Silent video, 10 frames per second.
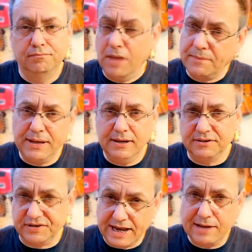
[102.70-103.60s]
Maybe
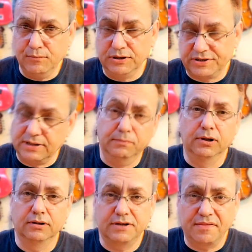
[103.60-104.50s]
his name was
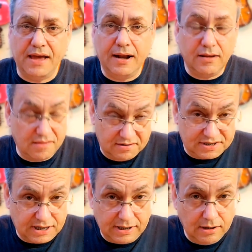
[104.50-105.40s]
similar to that of the
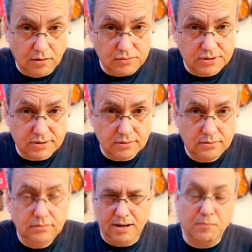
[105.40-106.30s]
CEO's,
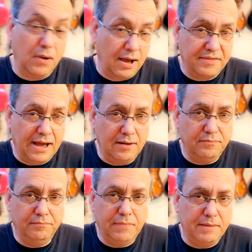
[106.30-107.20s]
and by
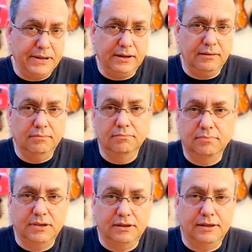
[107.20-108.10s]
that, maybe
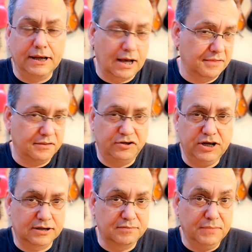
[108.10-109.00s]
they got the
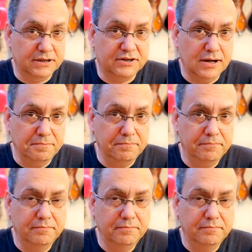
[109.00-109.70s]
checks mixed up?